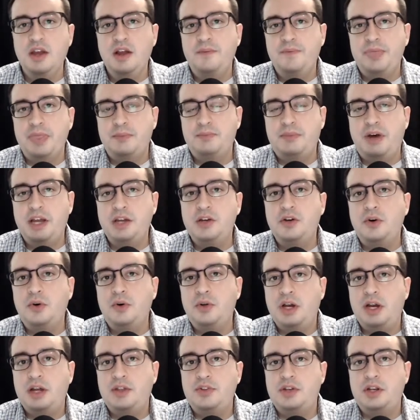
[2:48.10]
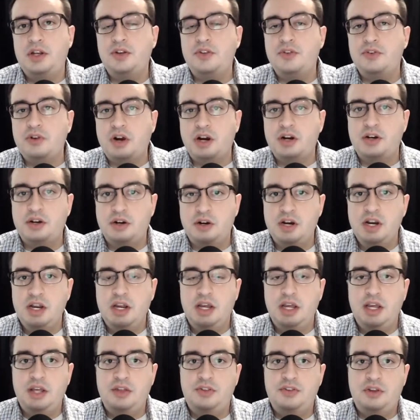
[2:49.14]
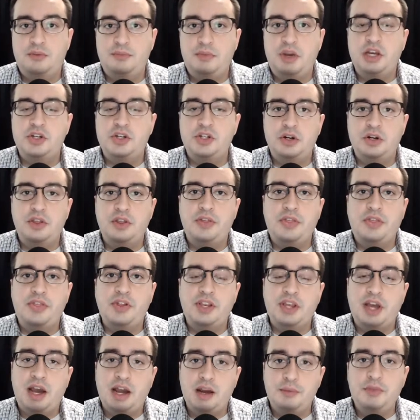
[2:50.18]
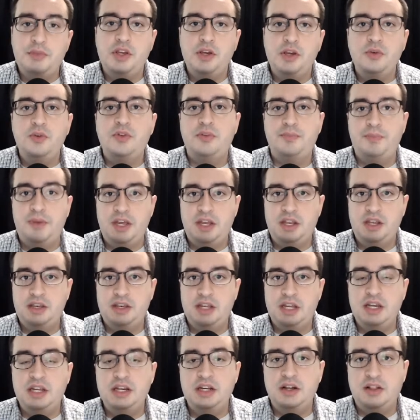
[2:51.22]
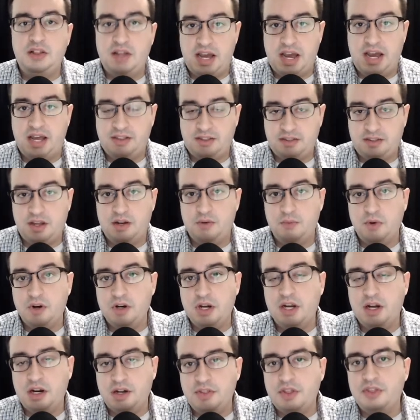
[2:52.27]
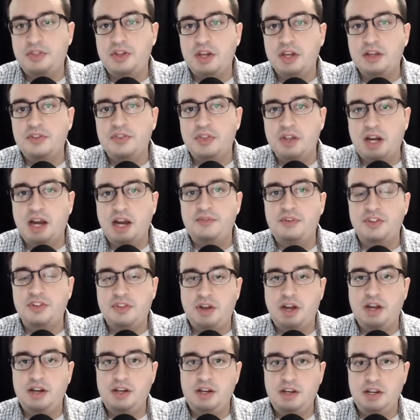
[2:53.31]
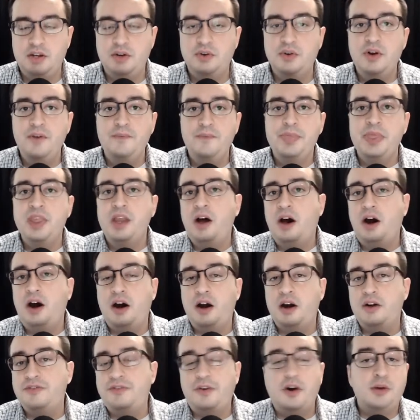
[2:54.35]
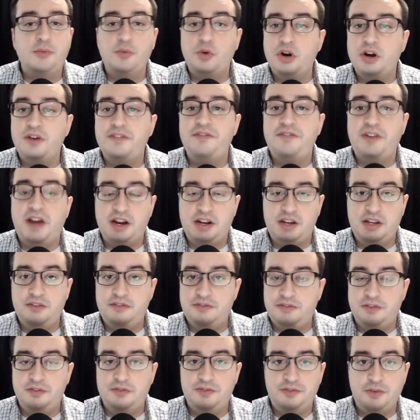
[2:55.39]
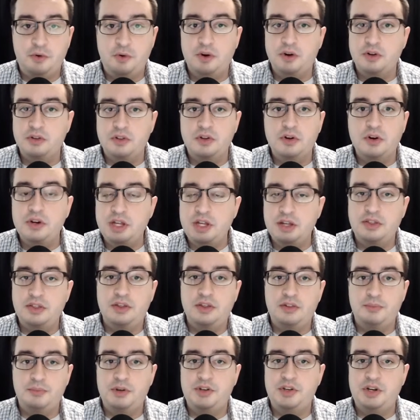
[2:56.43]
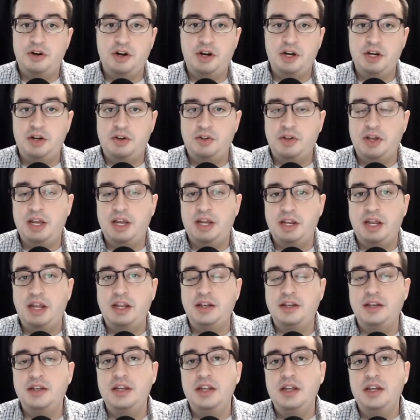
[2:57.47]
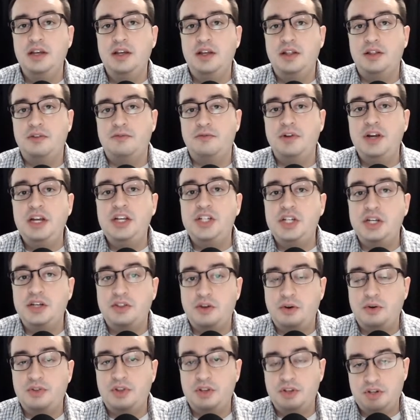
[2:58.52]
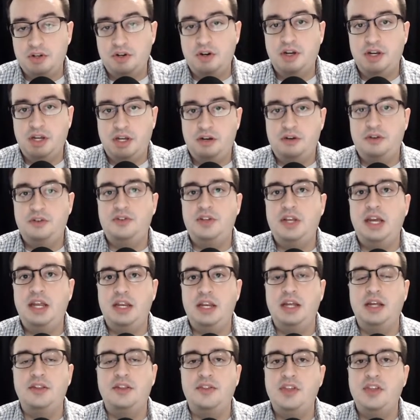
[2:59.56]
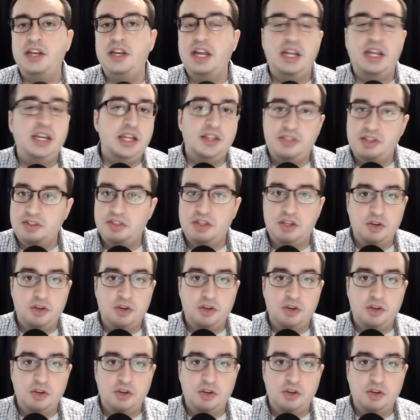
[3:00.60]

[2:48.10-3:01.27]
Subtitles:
my goal as an instructor is to make sure that the time that you spend in class and working on the things that I've assigned to you are far more effective for learning this material and reaching those enduring understandings than anything that you